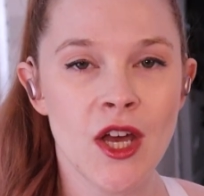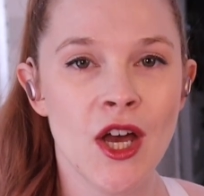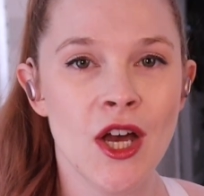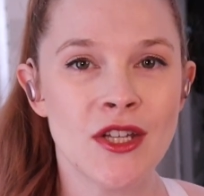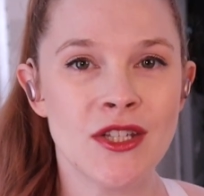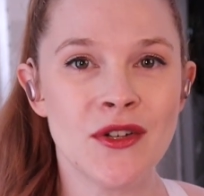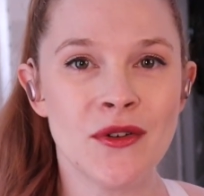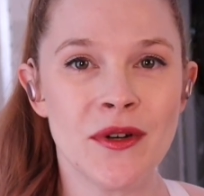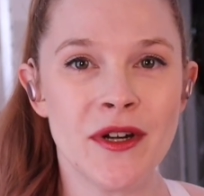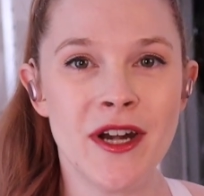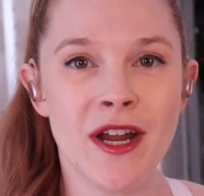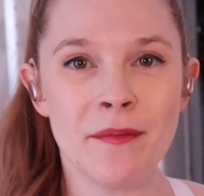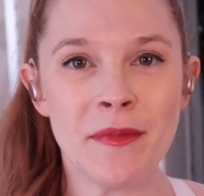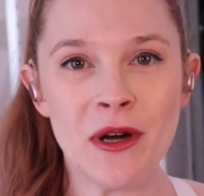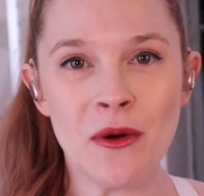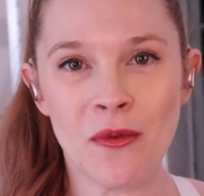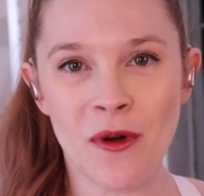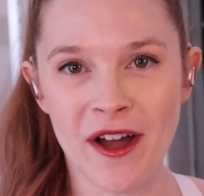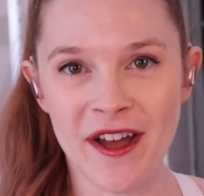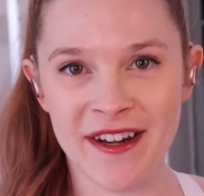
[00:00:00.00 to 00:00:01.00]
So number
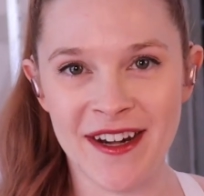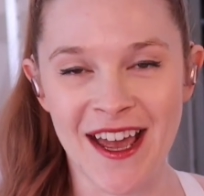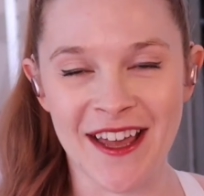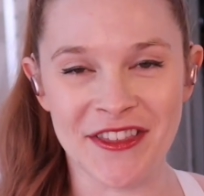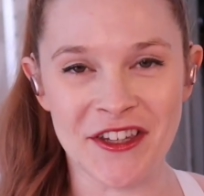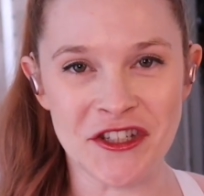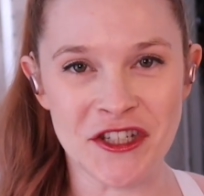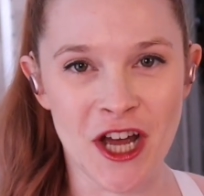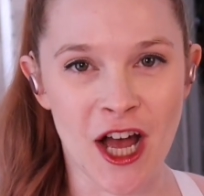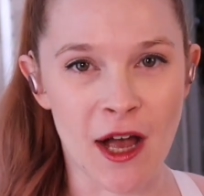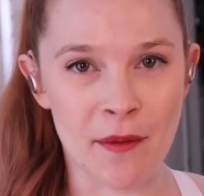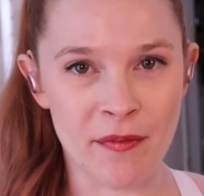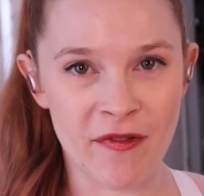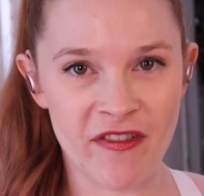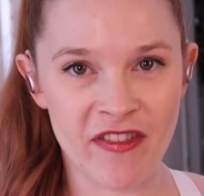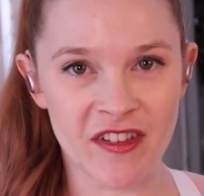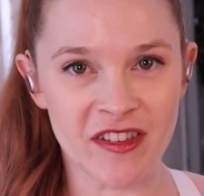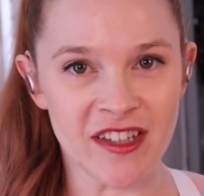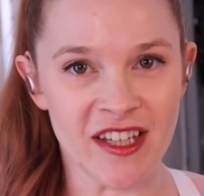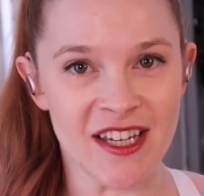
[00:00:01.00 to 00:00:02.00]
one at the top of
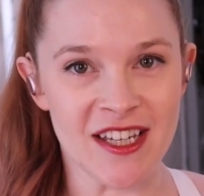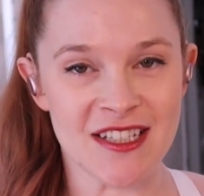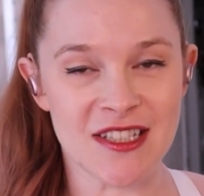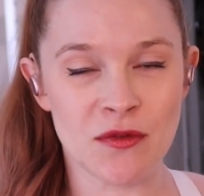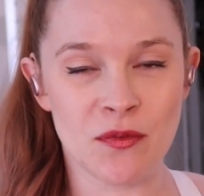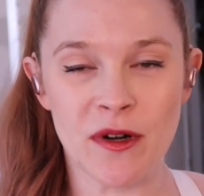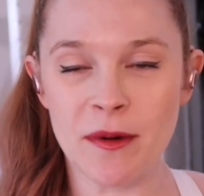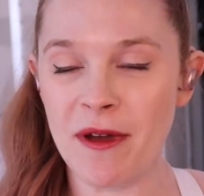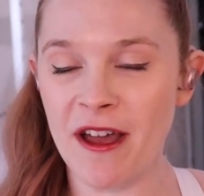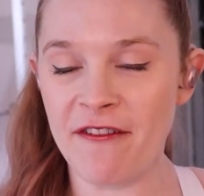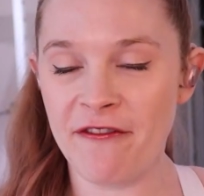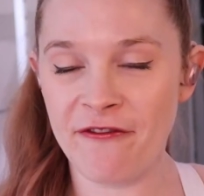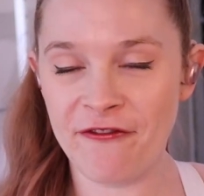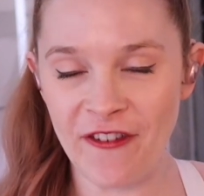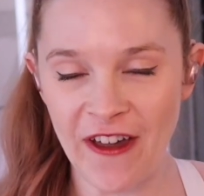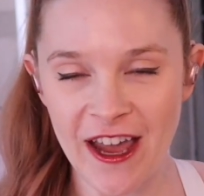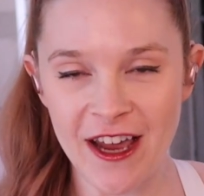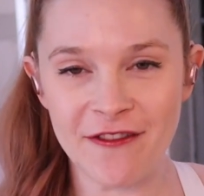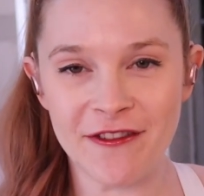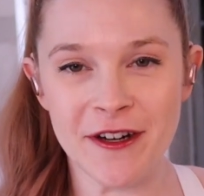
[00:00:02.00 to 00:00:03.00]
the list, one of my
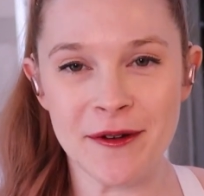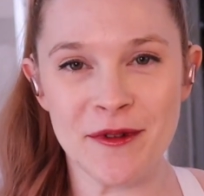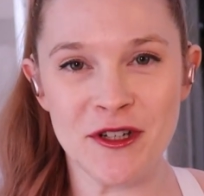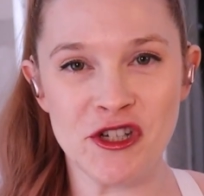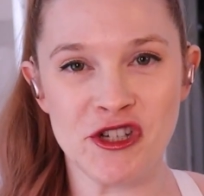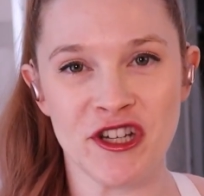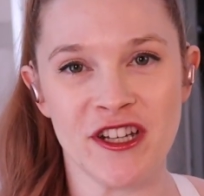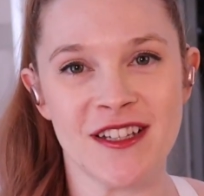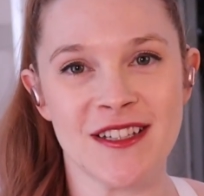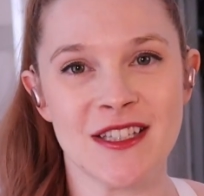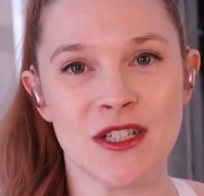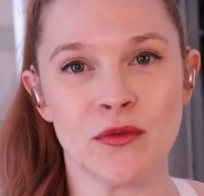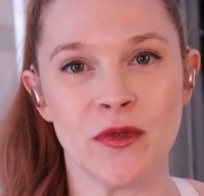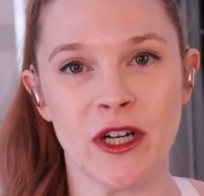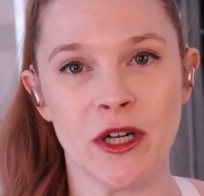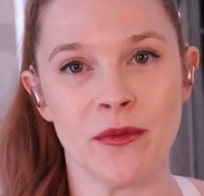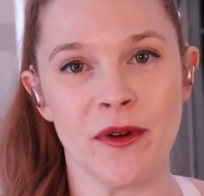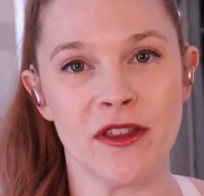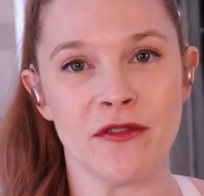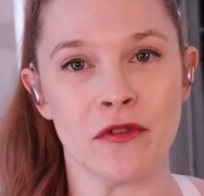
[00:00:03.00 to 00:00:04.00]
favorite machines to
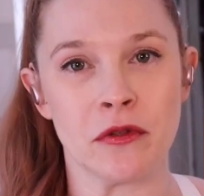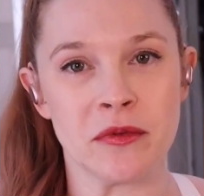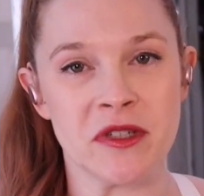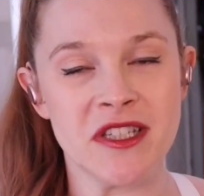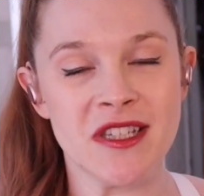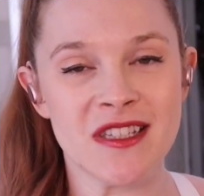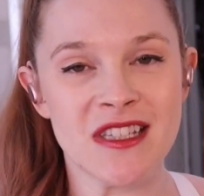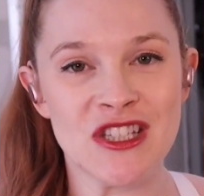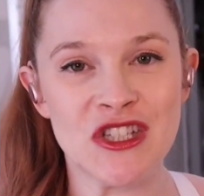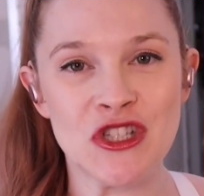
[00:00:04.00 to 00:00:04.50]
work with for resistance